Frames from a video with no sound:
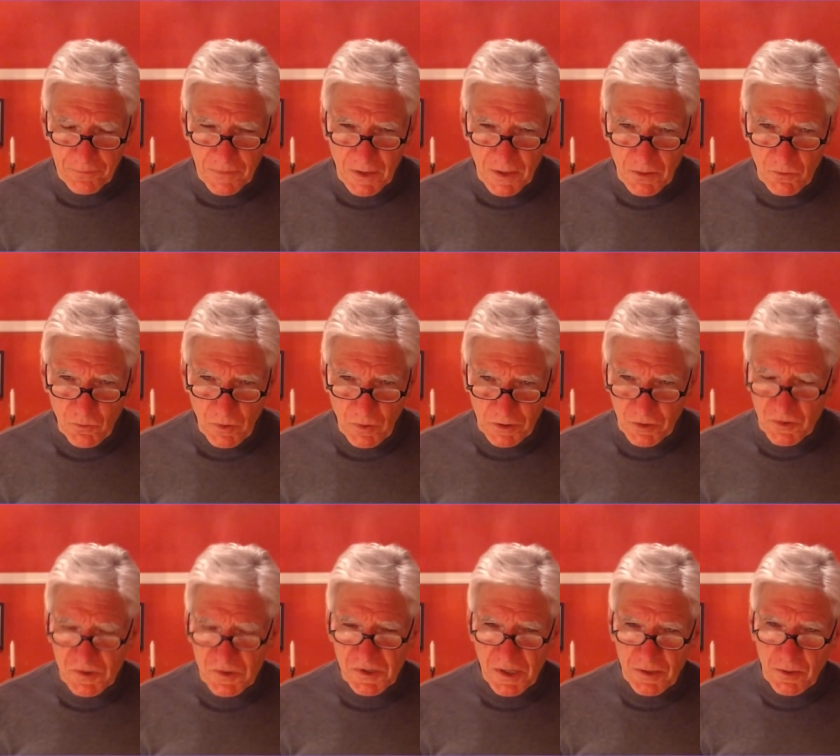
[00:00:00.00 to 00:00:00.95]
one could
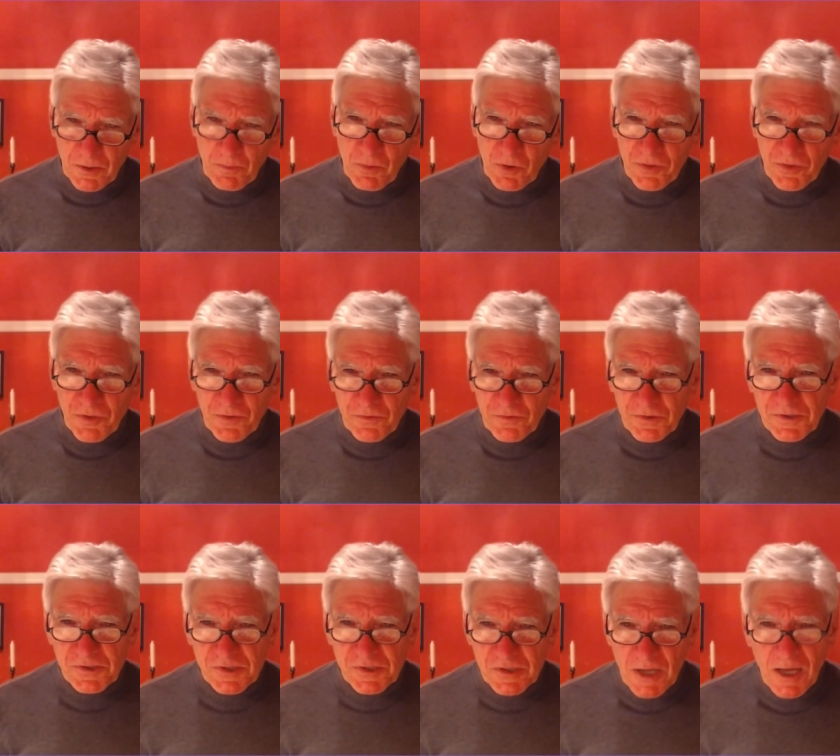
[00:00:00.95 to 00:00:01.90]
say the birth of the
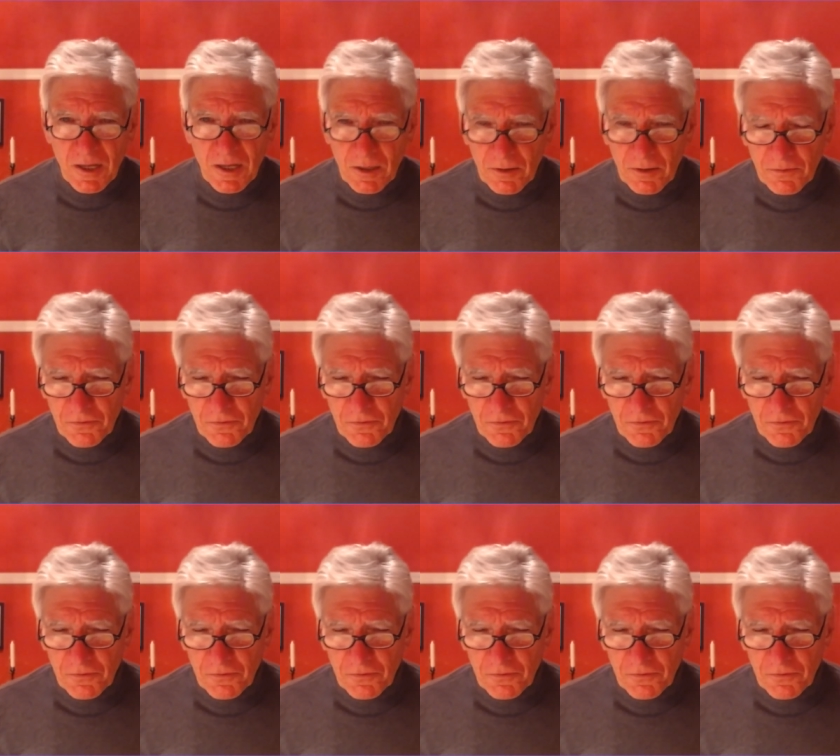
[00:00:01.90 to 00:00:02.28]
self,